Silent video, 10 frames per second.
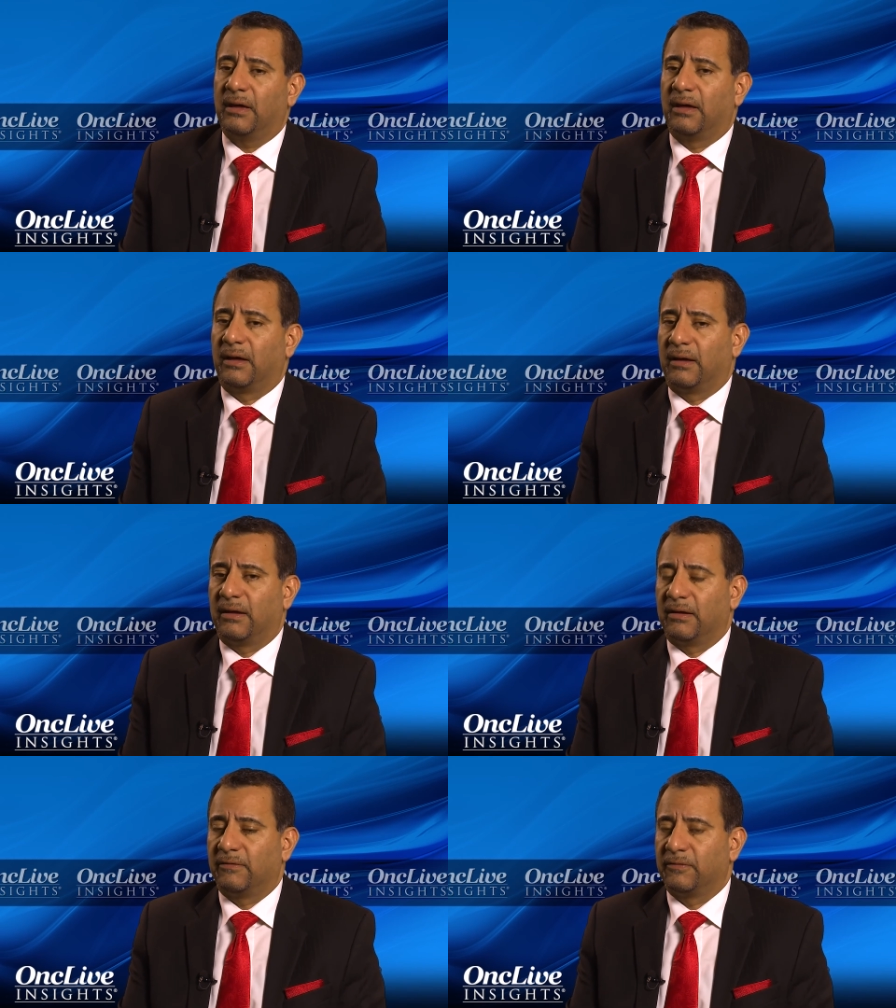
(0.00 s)

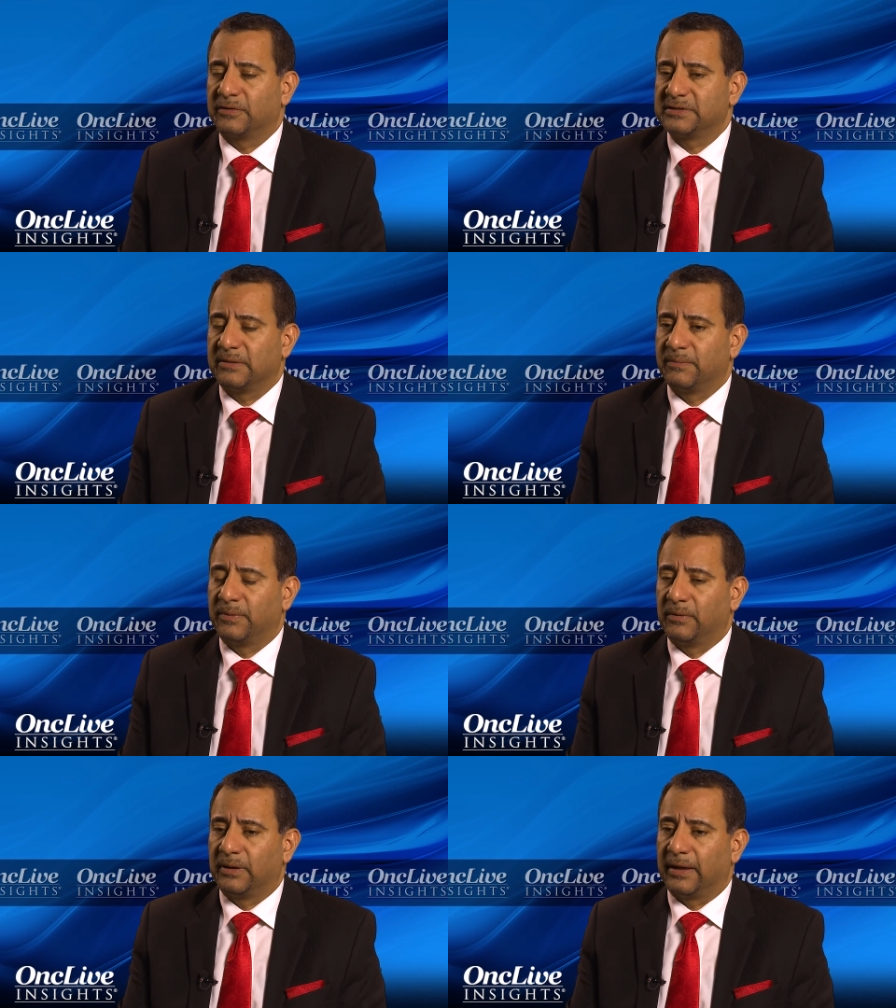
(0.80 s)
Uh, for
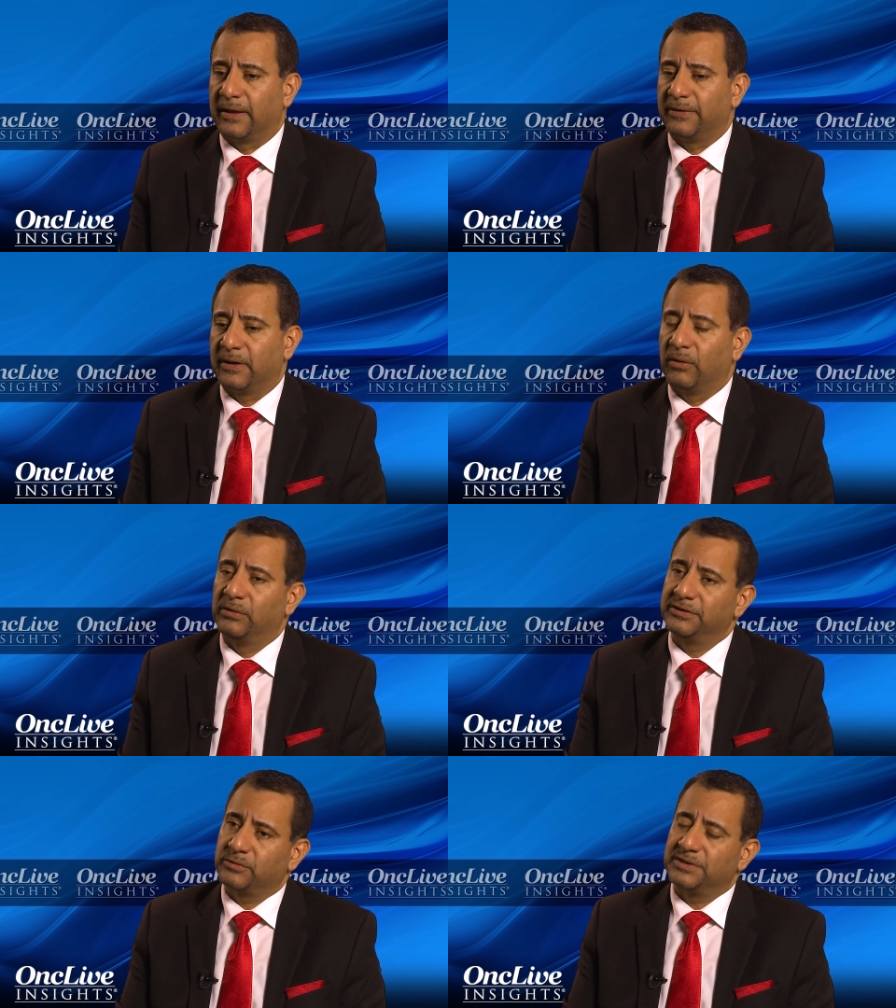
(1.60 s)
example, uh, the
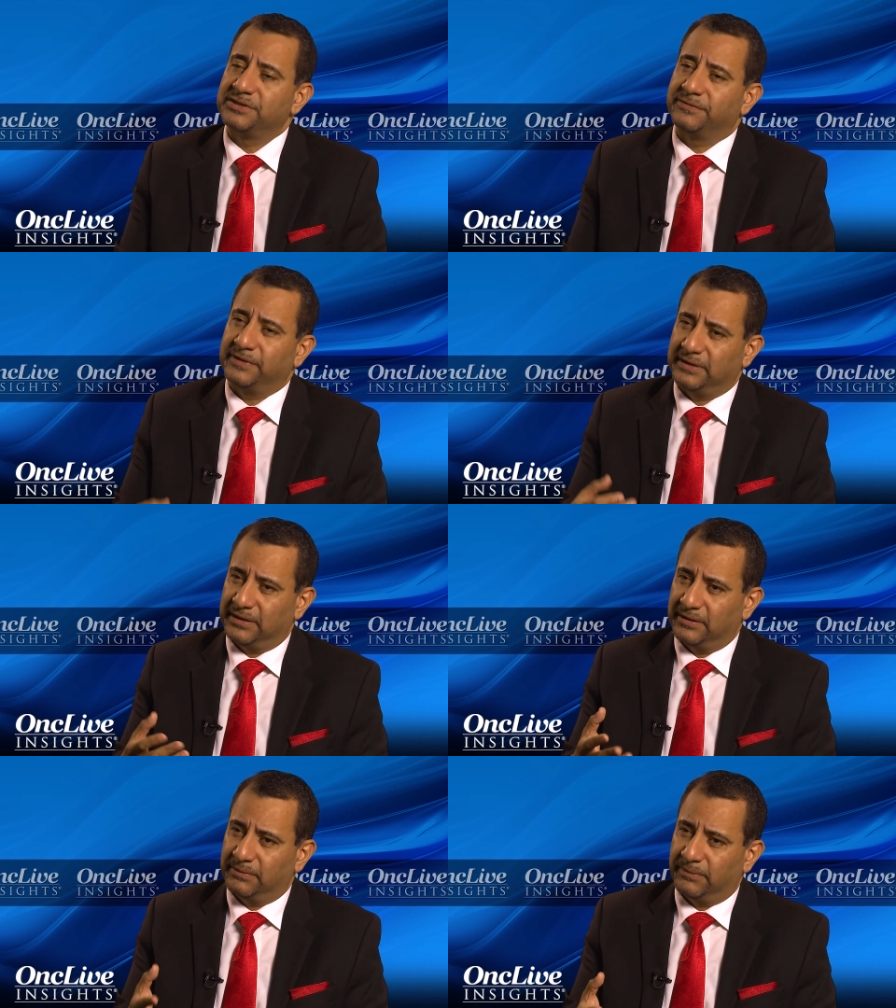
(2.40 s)
oldest one,
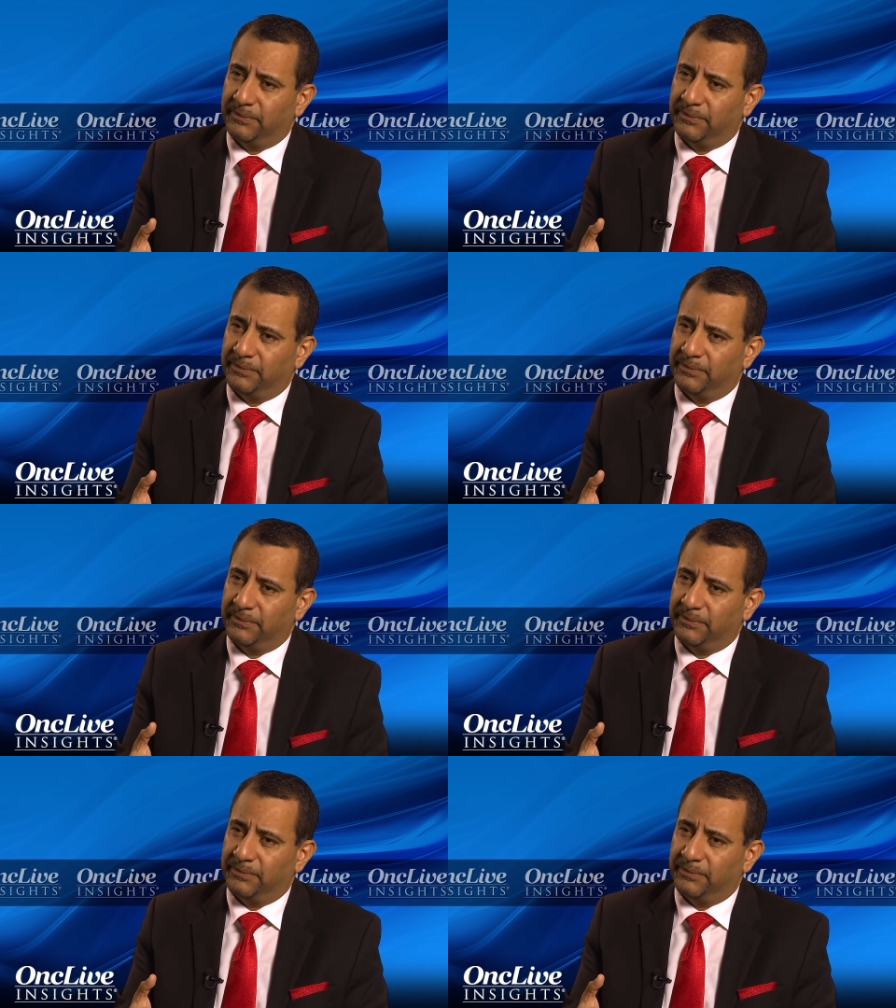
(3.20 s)
gefitinib,